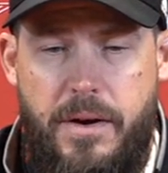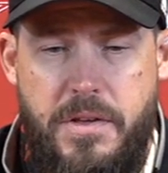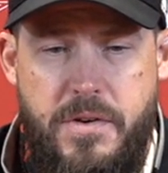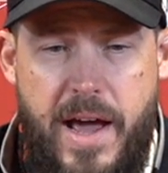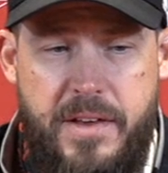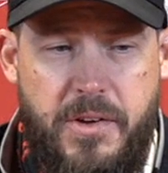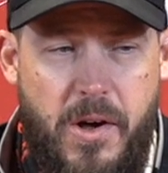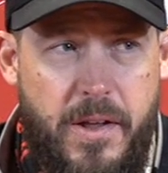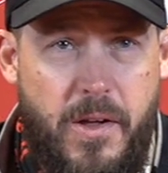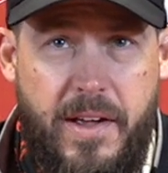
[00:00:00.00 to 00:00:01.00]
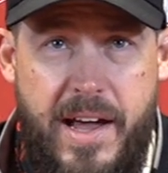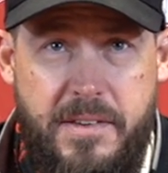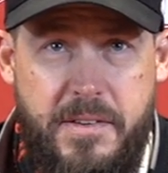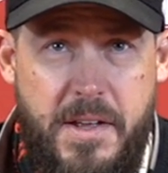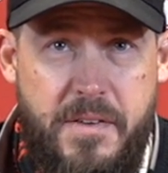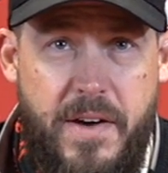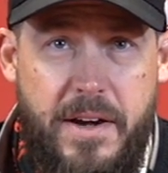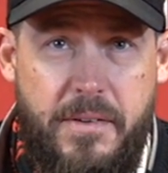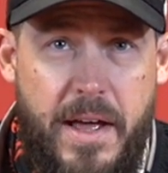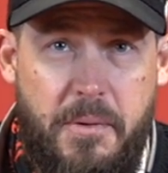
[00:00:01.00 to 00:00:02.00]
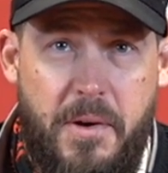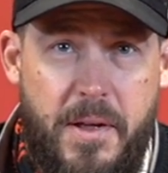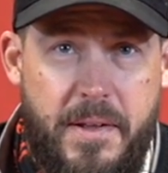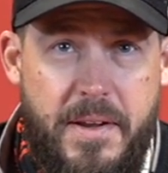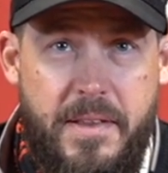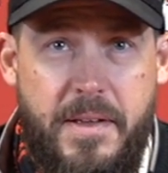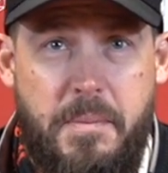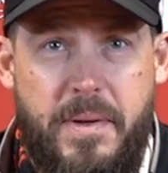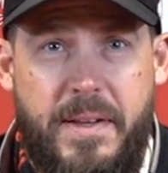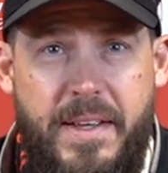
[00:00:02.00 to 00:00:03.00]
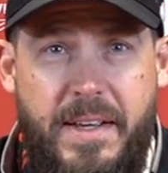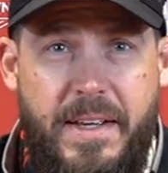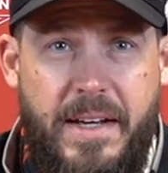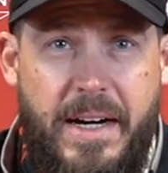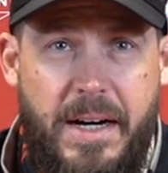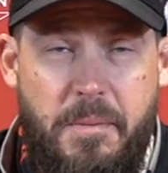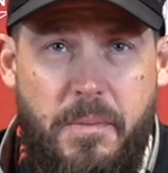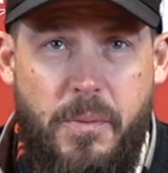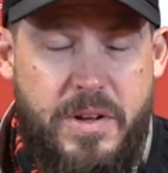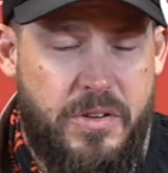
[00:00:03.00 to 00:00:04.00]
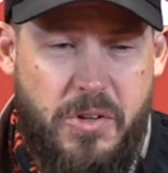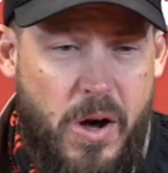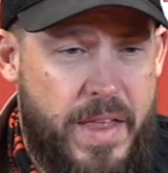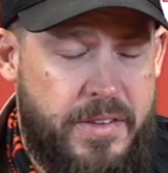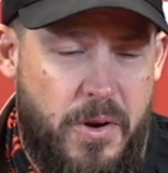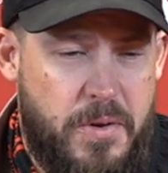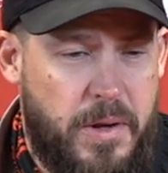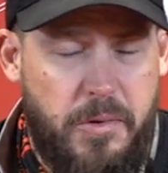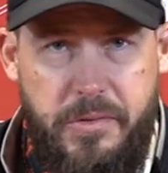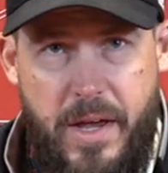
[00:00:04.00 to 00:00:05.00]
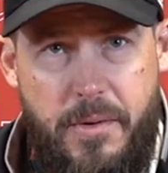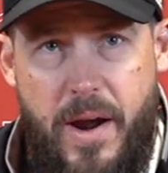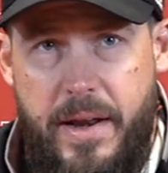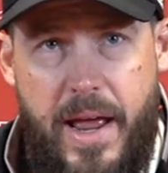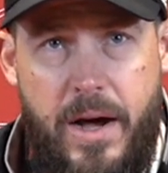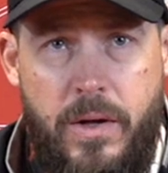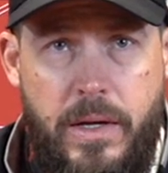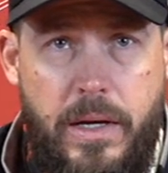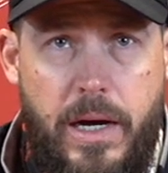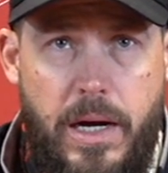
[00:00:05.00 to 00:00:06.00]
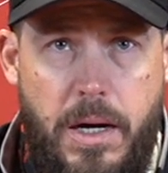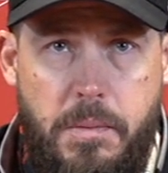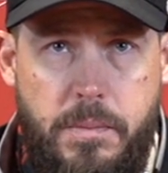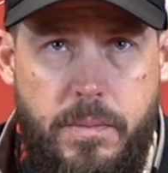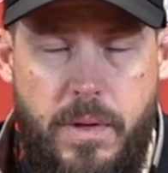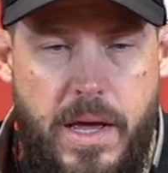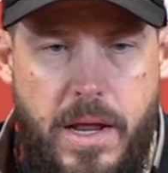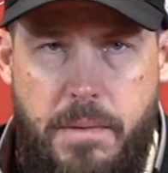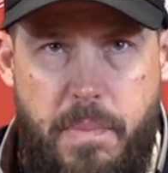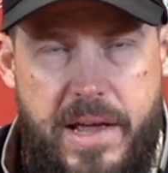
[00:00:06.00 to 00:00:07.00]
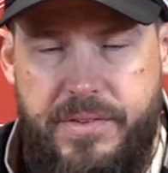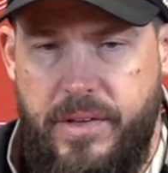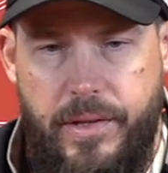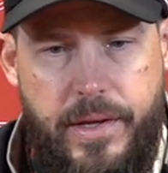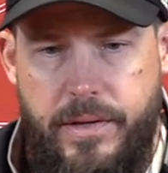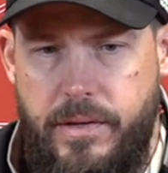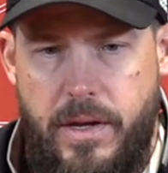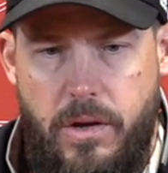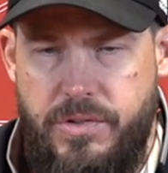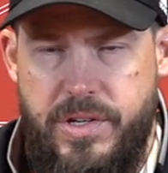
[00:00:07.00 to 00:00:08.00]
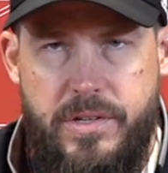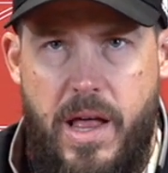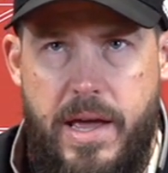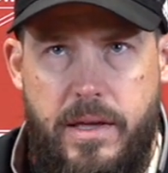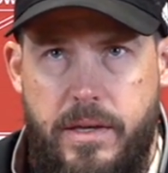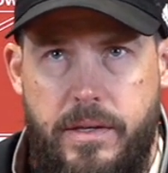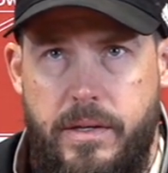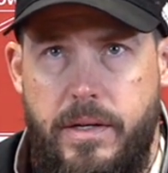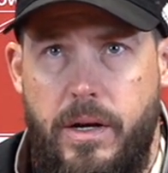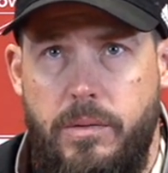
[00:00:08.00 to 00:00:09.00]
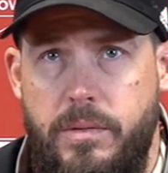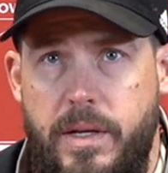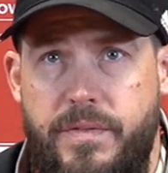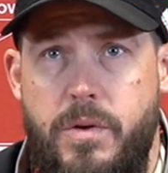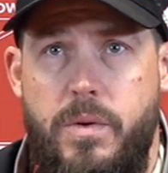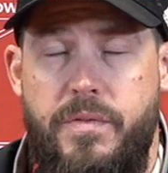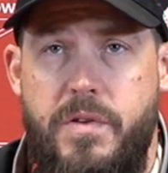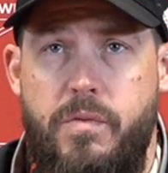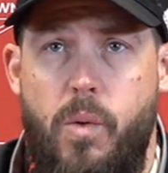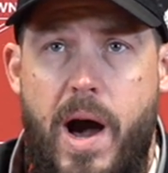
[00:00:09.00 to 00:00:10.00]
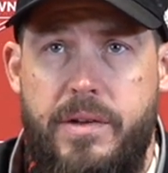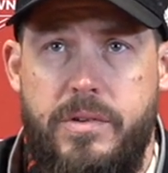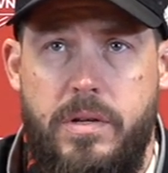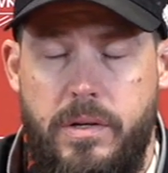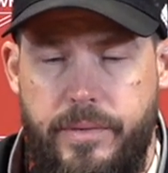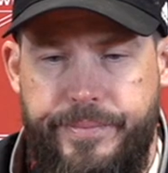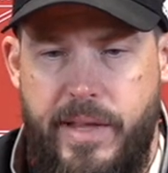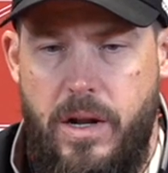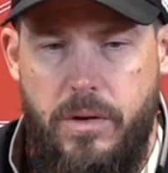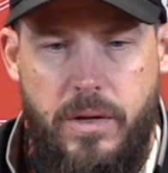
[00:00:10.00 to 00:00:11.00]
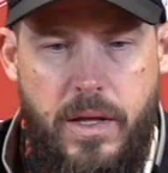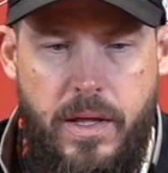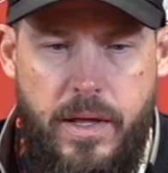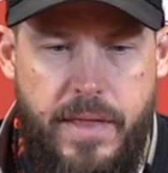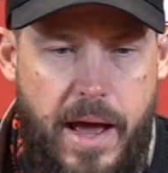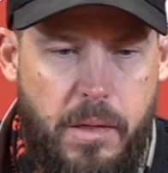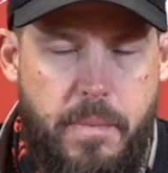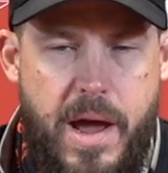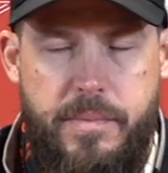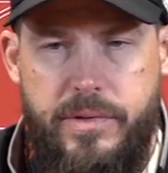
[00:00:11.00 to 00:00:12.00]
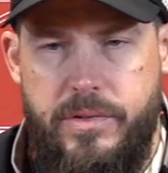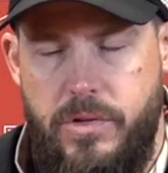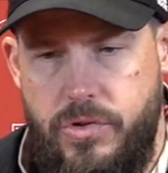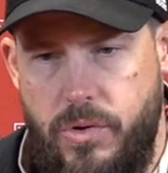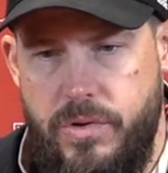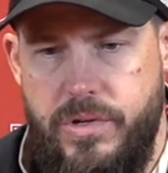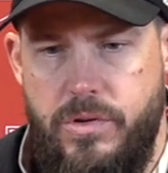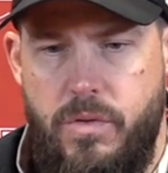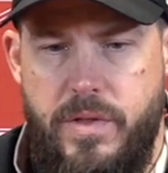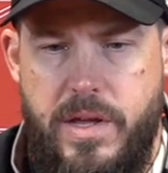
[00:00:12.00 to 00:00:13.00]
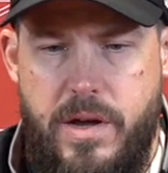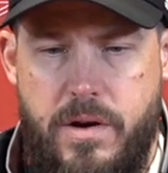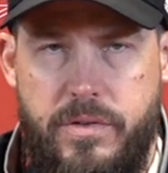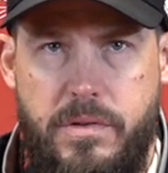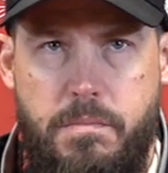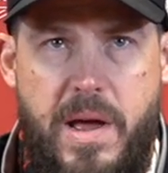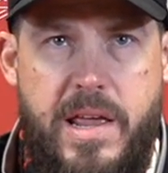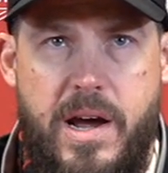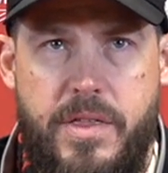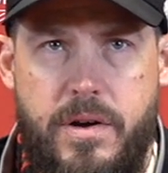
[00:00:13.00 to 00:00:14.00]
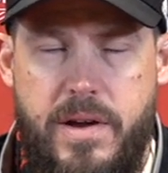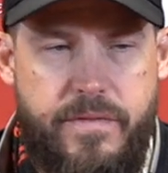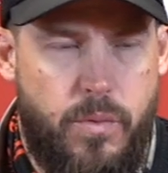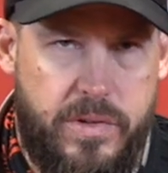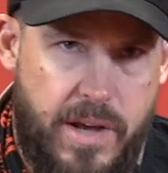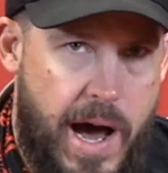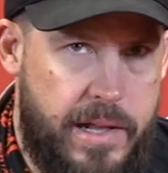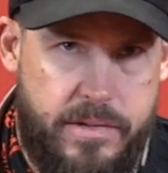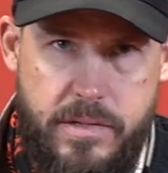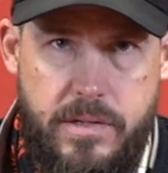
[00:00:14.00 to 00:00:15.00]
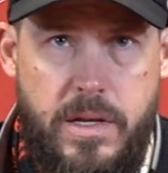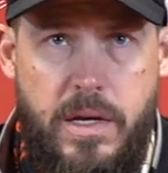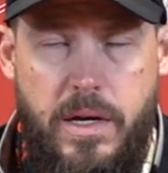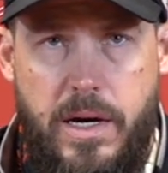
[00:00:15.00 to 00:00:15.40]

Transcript: Now you guys call it all kinds of stuff. I don't call it anything, but we just call that's our nickel set right now. And basically, you know, just like, you know, if you've watched, you know, the Alabamas and the Georgias over the years and many other, even Wisconsin,